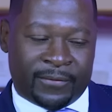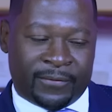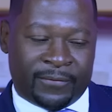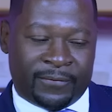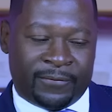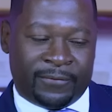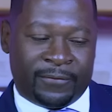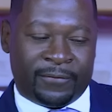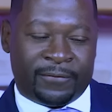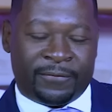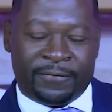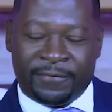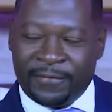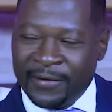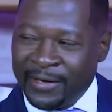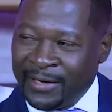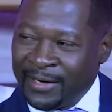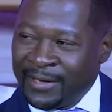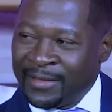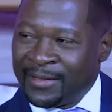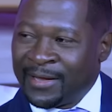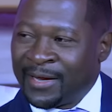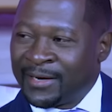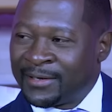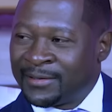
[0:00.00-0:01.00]

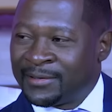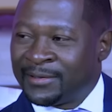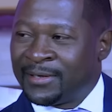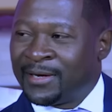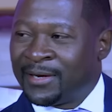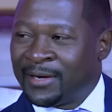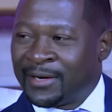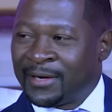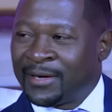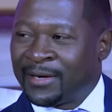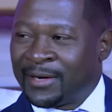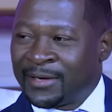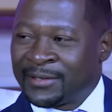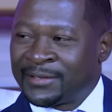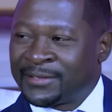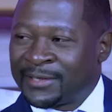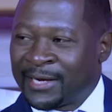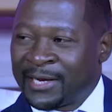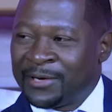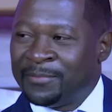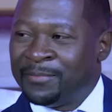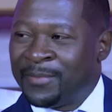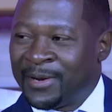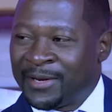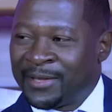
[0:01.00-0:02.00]
fulfill that
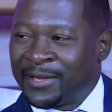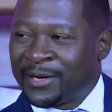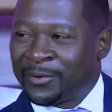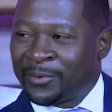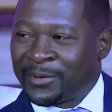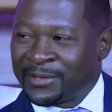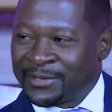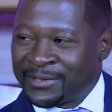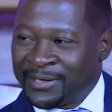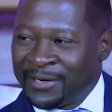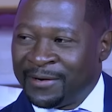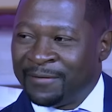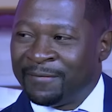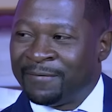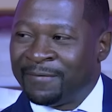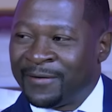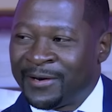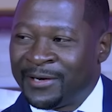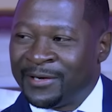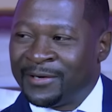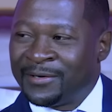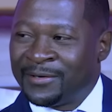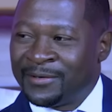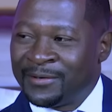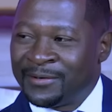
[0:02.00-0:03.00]
assignment that was
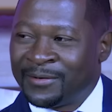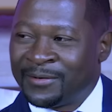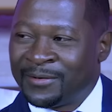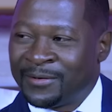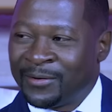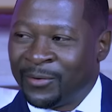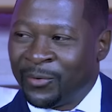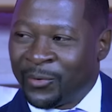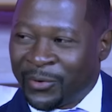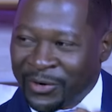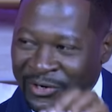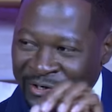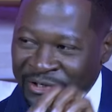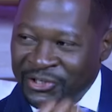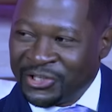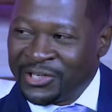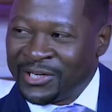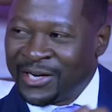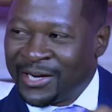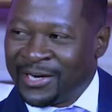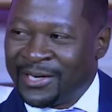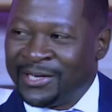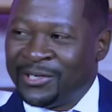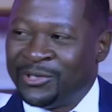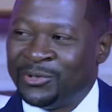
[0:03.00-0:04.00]
given
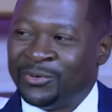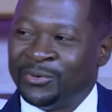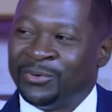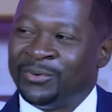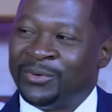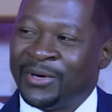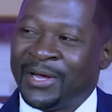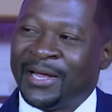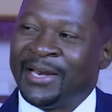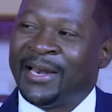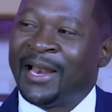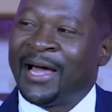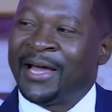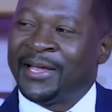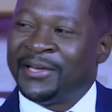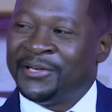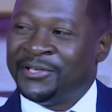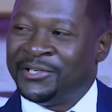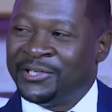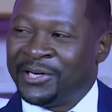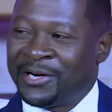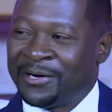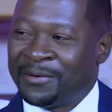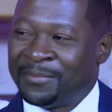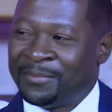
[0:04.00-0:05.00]
originally to
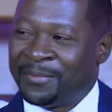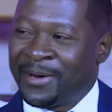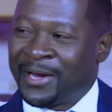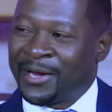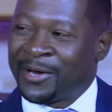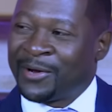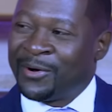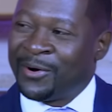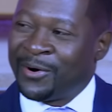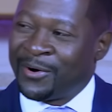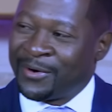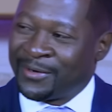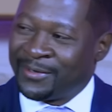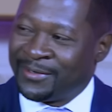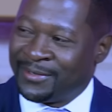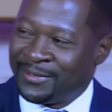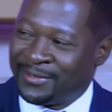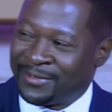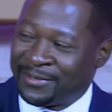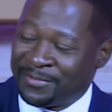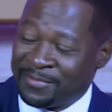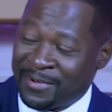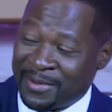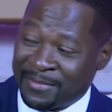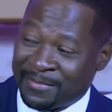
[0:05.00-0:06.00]
Elijah by God.
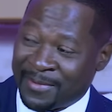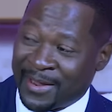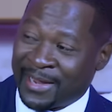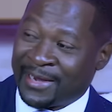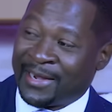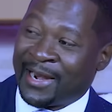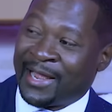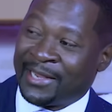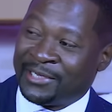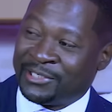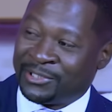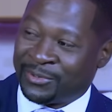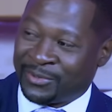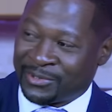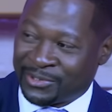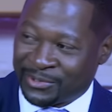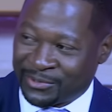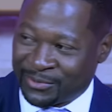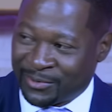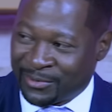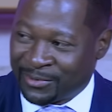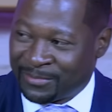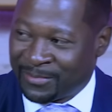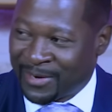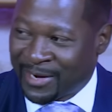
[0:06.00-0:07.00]
Remember, Elijah was
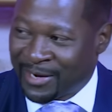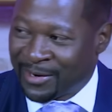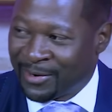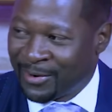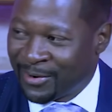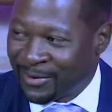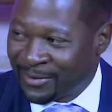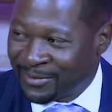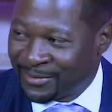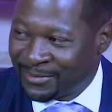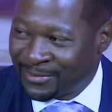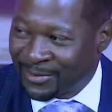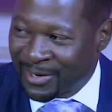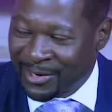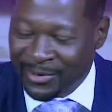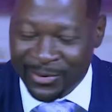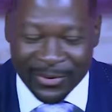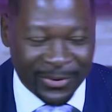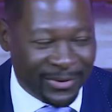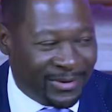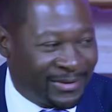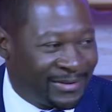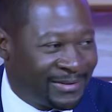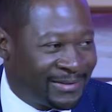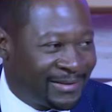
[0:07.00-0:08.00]
told by God to
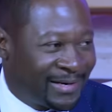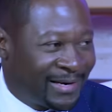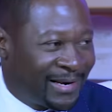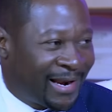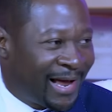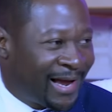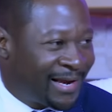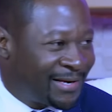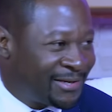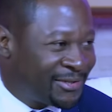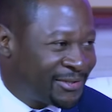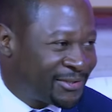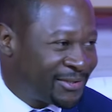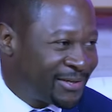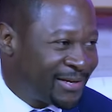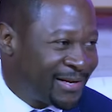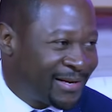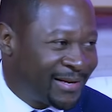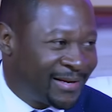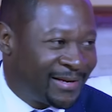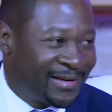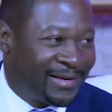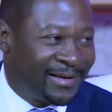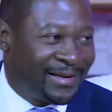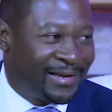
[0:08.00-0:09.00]
anoint Elisha
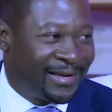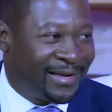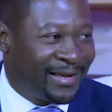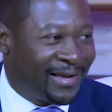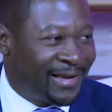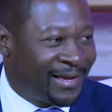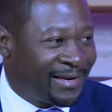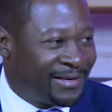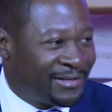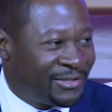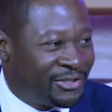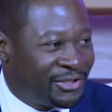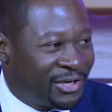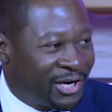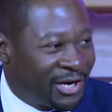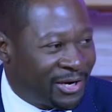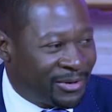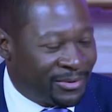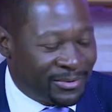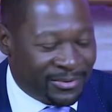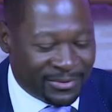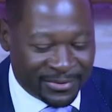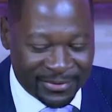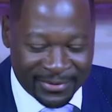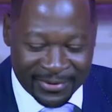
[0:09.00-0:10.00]
and
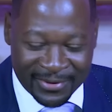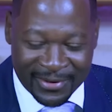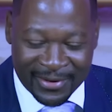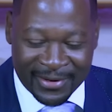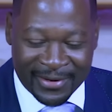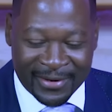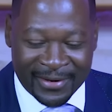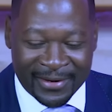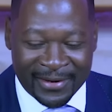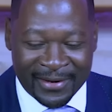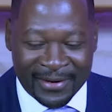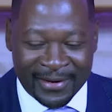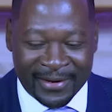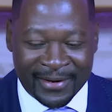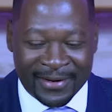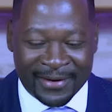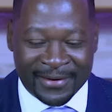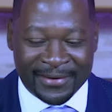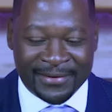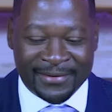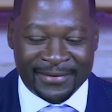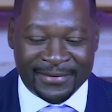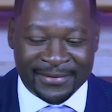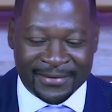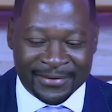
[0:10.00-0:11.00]
Jehu
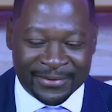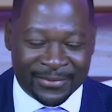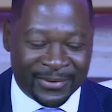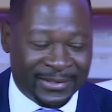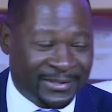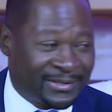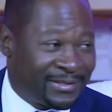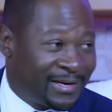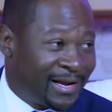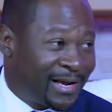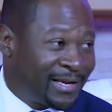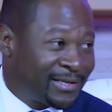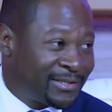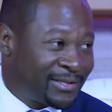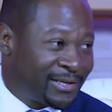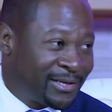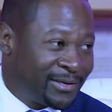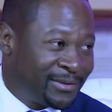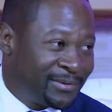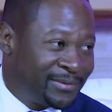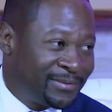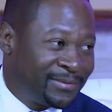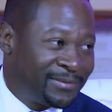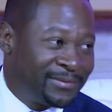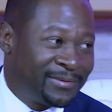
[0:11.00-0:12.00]
and was it Hazael?